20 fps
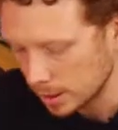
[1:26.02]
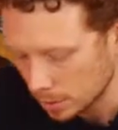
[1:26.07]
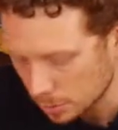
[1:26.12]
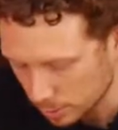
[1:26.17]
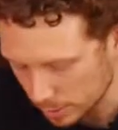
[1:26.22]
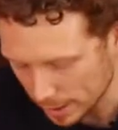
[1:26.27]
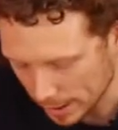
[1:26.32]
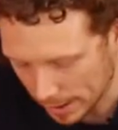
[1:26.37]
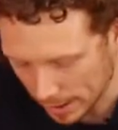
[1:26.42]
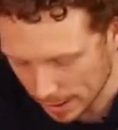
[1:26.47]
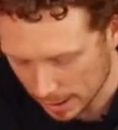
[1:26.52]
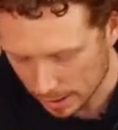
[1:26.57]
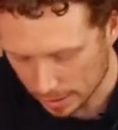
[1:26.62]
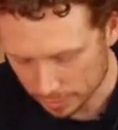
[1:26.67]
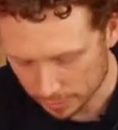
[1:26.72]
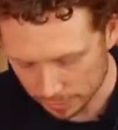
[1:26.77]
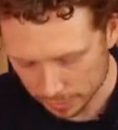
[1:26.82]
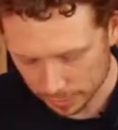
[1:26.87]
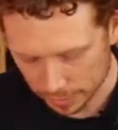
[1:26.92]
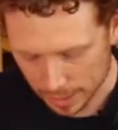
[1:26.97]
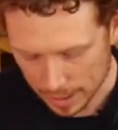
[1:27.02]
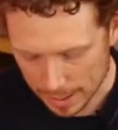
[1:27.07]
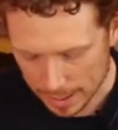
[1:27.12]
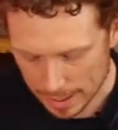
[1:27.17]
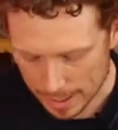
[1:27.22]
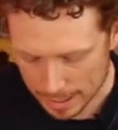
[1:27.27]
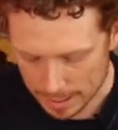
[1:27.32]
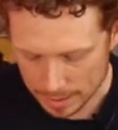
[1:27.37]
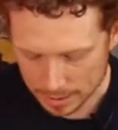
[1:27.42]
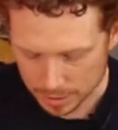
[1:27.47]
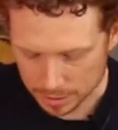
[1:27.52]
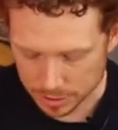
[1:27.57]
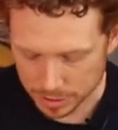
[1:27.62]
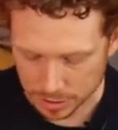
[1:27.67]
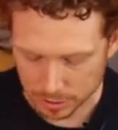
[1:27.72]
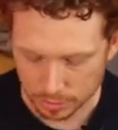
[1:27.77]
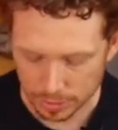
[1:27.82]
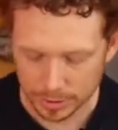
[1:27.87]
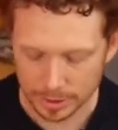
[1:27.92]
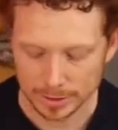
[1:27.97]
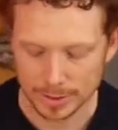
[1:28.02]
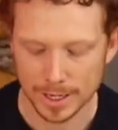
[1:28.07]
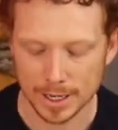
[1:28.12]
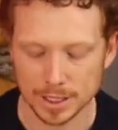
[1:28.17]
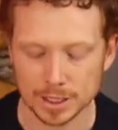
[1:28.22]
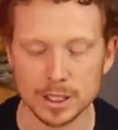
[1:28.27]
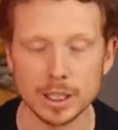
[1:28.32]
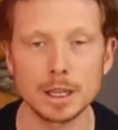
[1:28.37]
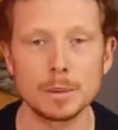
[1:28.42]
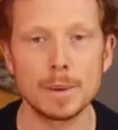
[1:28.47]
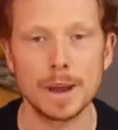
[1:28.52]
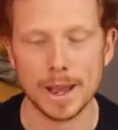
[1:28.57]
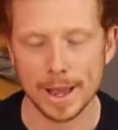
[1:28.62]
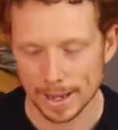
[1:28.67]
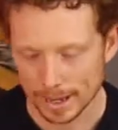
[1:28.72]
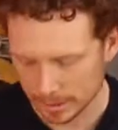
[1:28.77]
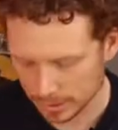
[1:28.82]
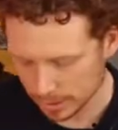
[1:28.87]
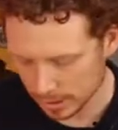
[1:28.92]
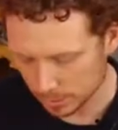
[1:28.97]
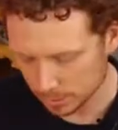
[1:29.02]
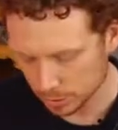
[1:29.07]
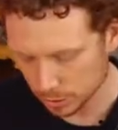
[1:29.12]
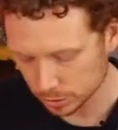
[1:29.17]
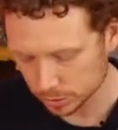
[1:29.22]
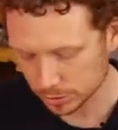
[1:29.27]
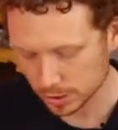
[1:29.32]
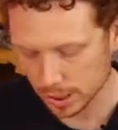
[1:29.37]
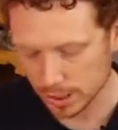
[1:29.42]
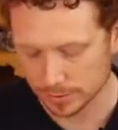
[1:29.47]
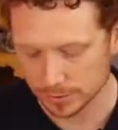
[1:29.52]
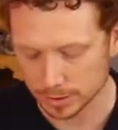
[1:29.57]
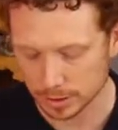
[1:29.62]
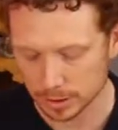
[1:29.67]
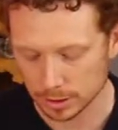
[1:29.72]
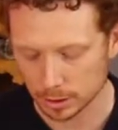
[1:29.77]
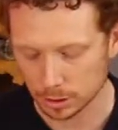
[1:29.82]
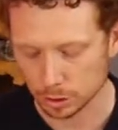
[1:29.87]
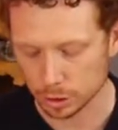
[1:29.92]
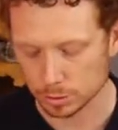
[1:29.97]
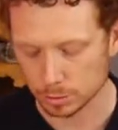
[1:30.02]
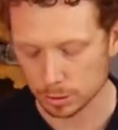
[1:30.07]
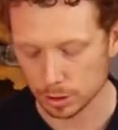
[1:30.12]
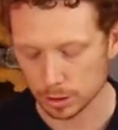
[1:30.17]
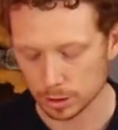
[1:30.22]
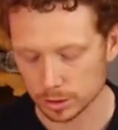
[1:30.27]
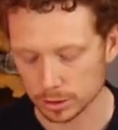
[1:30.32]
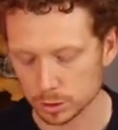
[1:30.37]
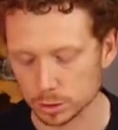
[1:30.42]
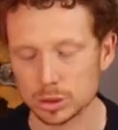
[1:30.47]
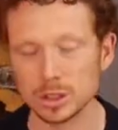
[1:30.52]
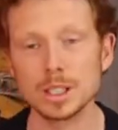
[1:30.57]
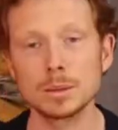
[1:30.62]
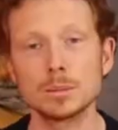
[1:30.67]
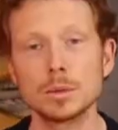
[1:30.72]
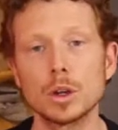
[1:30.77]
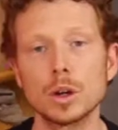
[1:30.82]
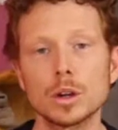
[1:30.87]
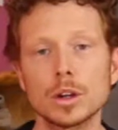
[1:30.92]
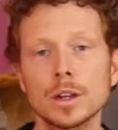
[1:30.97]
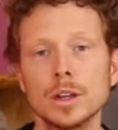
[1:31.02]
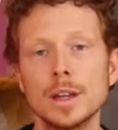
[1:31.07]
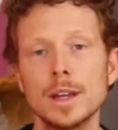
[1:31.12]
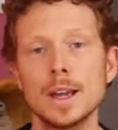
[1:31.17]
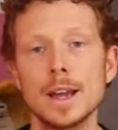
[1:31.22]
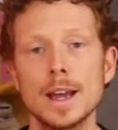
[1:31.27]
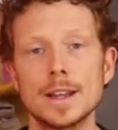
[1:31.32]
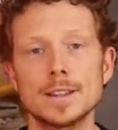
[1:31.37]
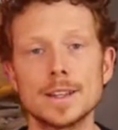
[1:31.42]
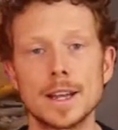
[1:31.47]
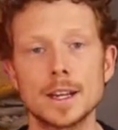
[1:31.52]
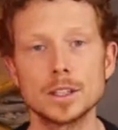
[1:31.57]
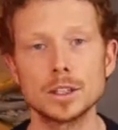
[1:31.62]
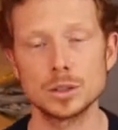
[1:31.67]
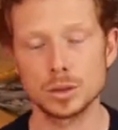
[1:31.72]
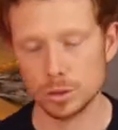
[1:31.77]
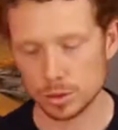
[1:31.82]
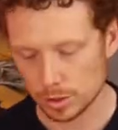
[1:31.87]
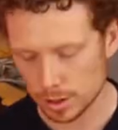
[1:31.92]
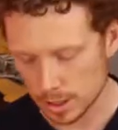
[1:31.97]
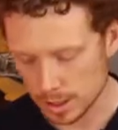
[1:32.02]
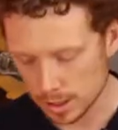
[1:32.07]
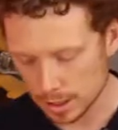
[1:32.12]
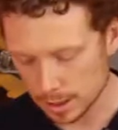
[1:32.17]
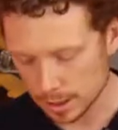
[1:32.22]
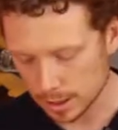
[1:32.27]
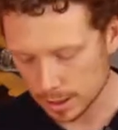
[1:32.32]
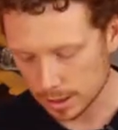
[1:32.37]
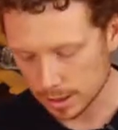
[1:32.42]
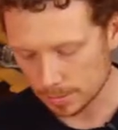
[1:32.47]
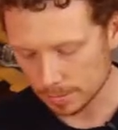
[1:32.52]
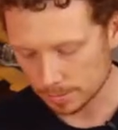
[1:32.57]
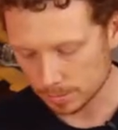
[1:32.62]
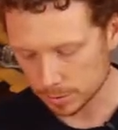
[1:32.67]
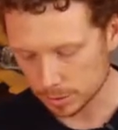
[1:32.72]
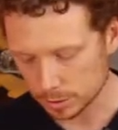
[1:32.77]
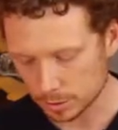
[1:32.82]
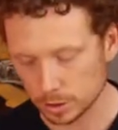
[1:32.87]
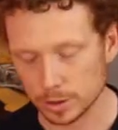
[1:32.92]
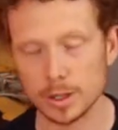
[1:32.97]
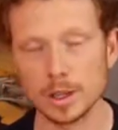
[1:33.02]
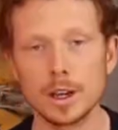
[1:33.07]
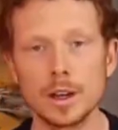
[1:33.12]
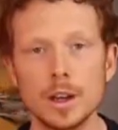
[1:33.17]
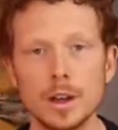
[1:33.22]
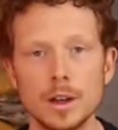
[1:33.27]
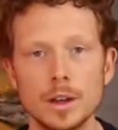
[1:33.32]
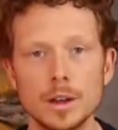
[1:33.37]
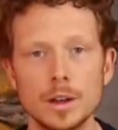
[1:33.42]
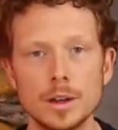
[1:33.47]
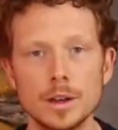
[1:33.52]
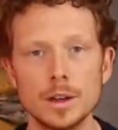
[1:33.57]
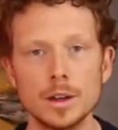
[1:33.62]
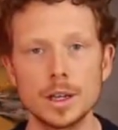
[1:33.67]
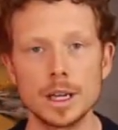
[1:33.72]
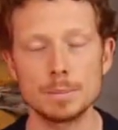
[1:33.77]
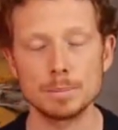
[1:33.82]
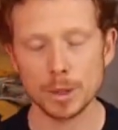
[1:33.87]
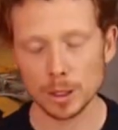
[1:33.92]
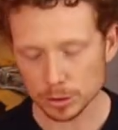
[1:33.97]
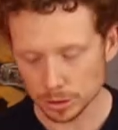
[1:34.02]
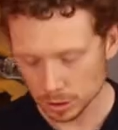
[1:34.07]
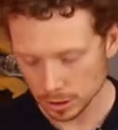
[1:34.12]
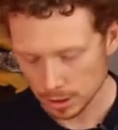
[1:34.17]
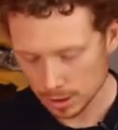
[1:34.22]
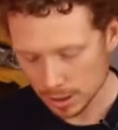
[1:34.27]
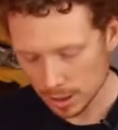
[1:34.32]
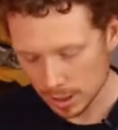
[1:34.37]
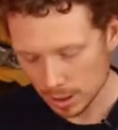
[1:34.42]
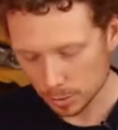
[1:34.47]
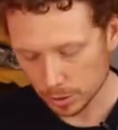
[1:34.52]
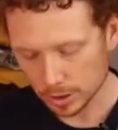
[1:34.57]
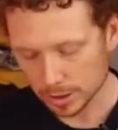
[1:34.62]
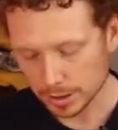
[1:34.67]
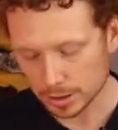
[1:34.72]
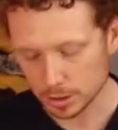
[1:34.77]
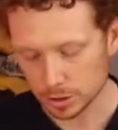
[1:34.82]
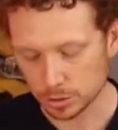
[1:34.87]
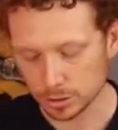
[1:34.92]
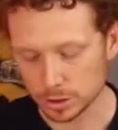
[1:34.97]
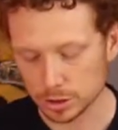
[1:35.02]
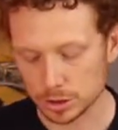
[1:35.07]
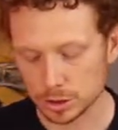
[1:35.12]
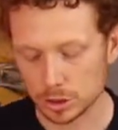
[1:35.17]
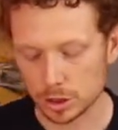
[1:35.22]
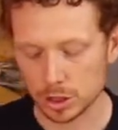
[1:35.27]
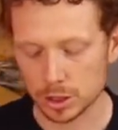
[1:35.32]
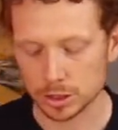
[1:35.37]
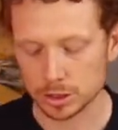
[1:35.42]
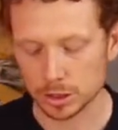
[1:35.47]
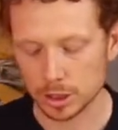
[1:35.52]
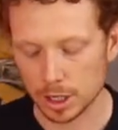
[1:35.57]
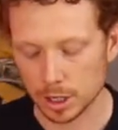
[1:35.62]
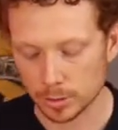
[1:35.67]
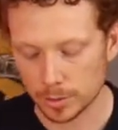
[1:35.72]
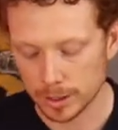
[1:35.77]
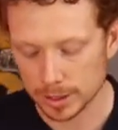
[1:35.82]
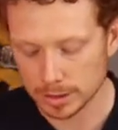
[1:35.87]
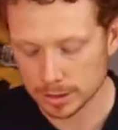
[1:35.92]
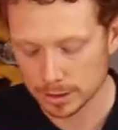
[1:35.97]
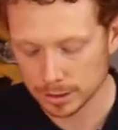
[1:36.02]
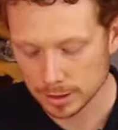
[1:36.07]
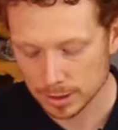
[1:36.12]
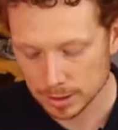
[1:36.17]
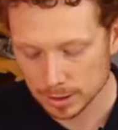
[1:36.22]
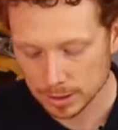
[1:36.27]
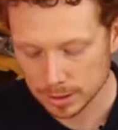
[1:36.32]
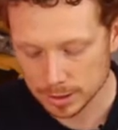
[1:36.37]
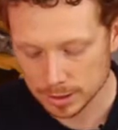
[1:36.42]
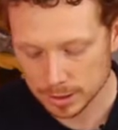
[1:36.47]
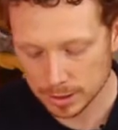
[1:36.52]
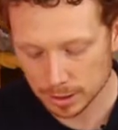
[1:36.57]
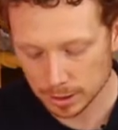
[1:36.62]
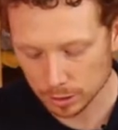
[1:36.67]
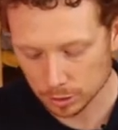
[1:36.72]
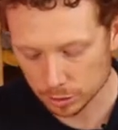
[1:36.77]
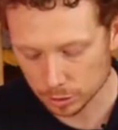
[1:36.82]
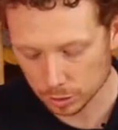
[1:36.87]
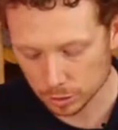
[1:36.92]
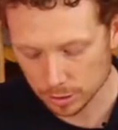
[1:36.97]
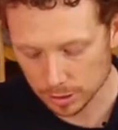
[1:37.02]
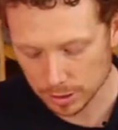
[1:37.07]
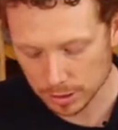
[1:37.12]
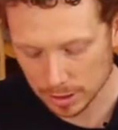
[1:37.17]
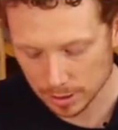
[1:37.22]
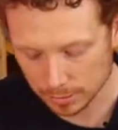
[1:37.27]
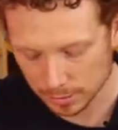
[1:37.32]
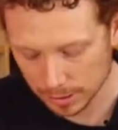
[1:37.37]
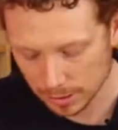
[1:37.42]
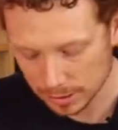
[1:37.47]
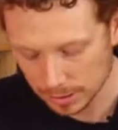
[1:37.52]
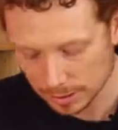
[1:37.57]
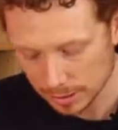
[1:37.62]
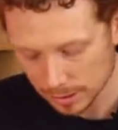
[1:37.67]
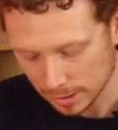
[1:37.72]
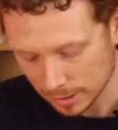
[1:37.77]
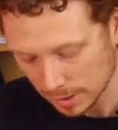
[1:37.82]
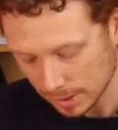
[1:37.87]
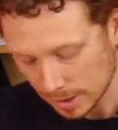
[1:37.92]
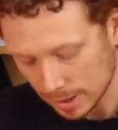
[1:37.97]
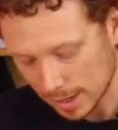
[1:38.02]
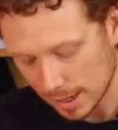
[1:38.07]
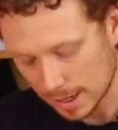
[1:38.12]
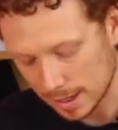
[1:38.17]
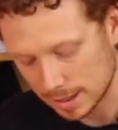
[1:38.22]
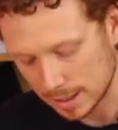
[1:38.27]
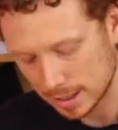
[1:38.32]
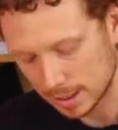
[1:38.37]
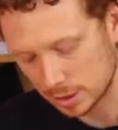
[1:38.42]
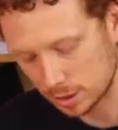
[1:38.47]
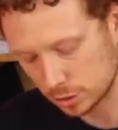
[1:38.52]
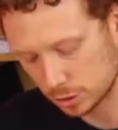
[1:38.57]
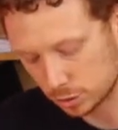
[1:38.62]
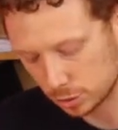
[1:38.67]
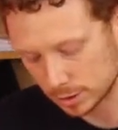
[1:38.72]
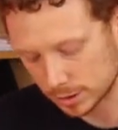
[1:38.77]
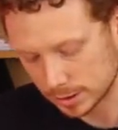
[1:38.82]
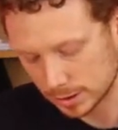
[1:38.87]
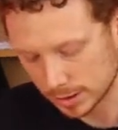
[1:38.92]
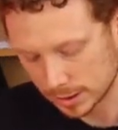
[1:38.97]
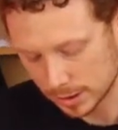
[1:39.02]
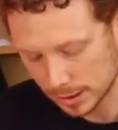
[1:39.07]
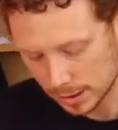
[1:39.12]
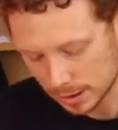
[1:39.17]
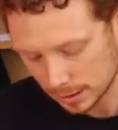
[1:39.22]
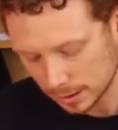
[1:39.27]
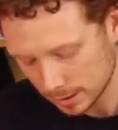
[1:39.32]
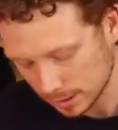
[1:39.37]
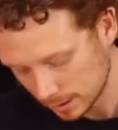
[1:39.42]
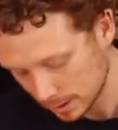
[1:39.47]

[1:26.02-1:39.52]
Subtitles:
we have a D-ring attached to the bag, and we also have this little loop lock or slip lock attached to the hip belt. And what you need to do is just turn it sideways, stick it through the D-ring, and then twist it again.